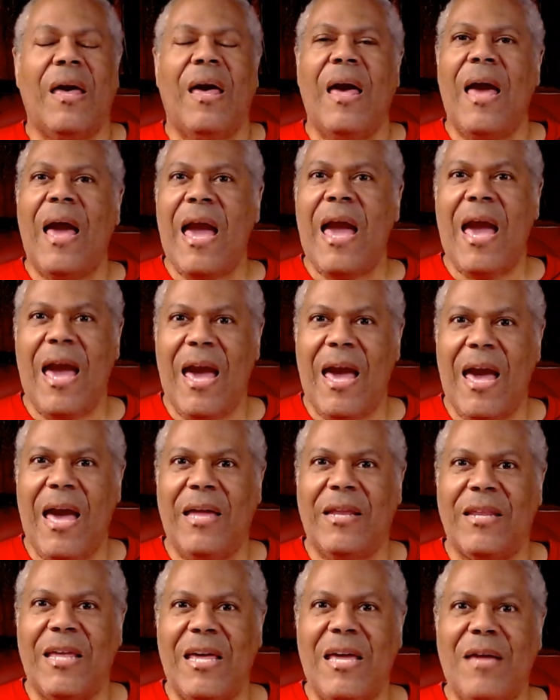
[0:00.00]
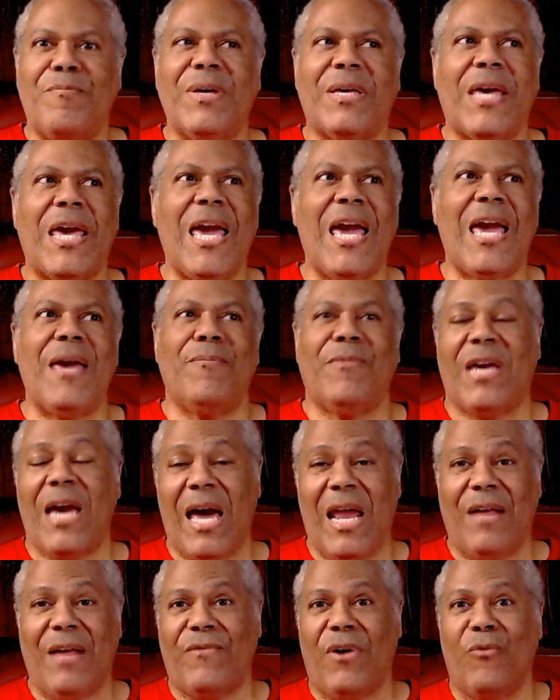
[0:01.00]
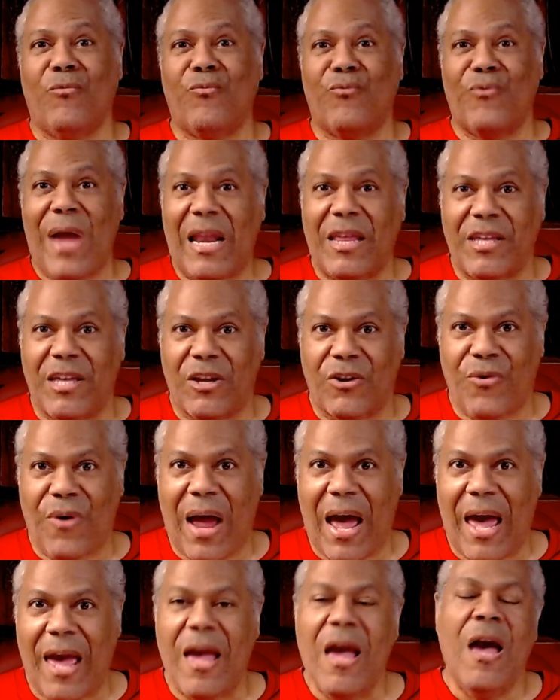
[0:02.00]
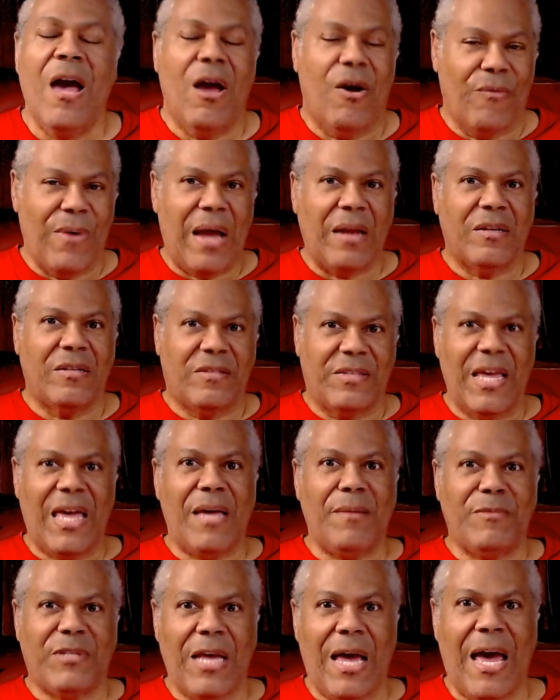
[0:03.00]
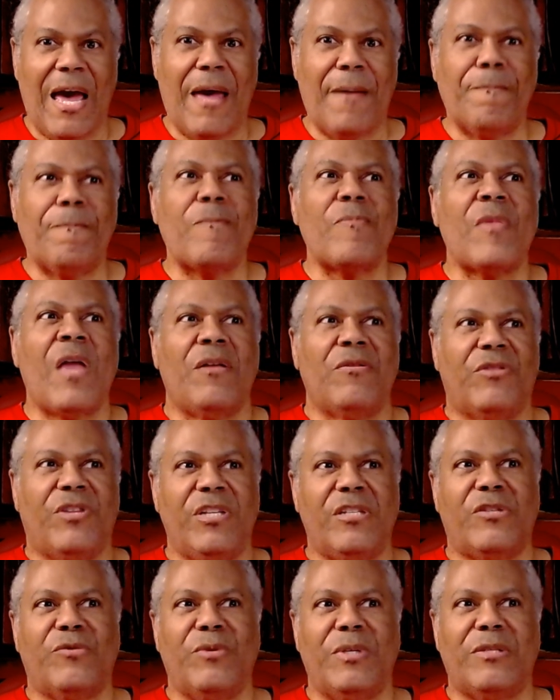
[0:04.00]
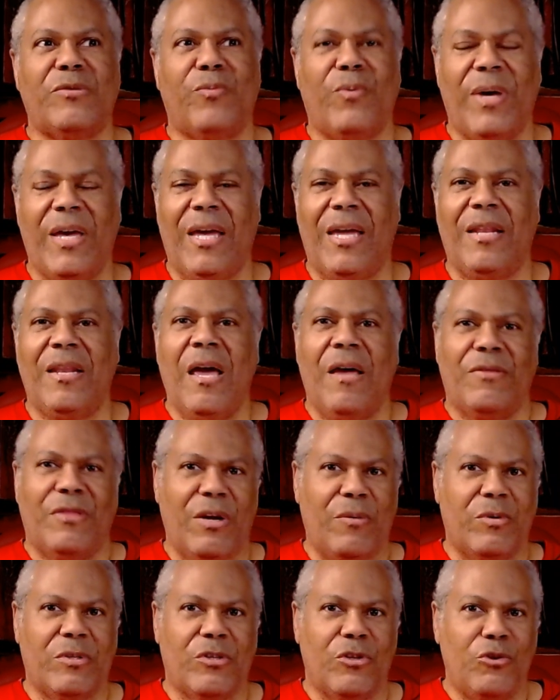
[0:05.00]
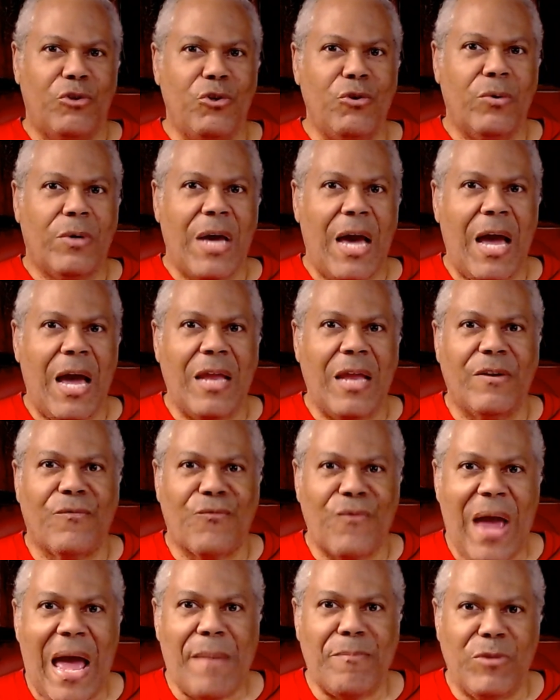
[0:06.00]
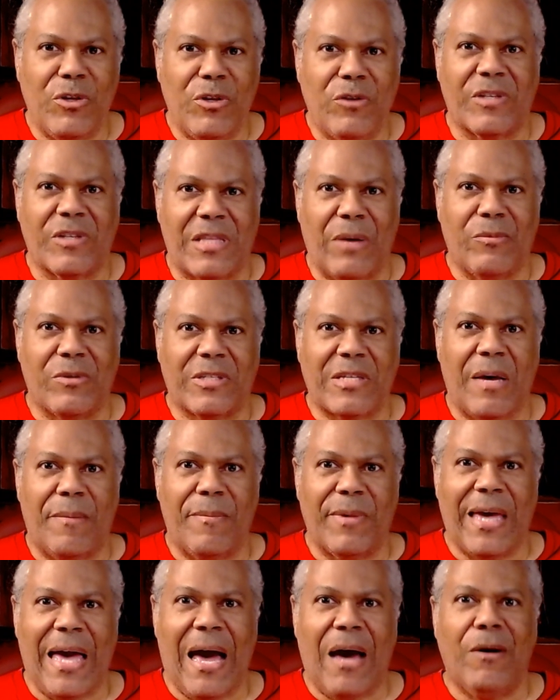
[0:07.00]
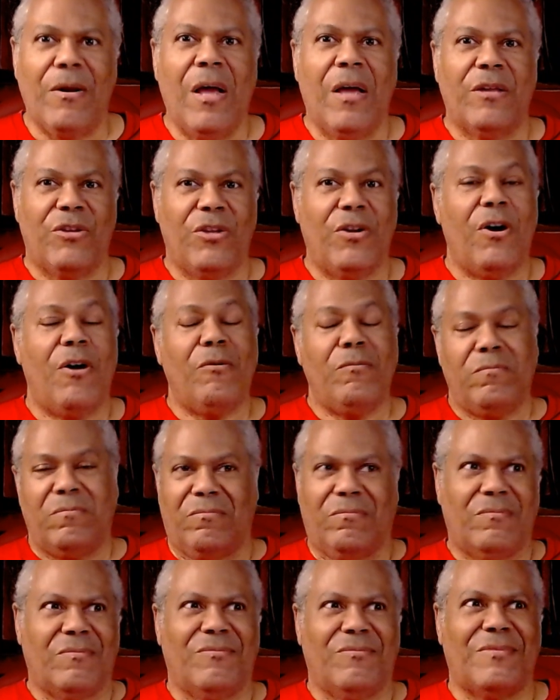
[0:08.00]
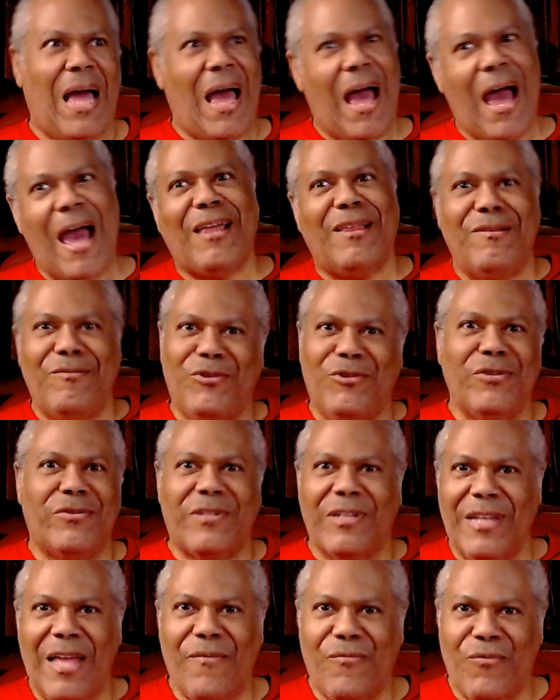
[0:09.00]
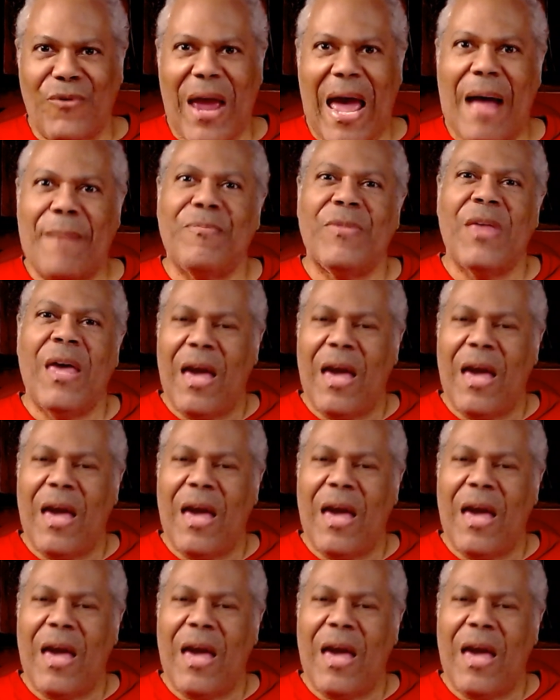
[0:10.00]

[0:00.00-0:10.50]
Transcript: And it became kind of a rallying cry. Around the same time, this was when there was a new kind of rap music that was coming out. You know, I used to love rap.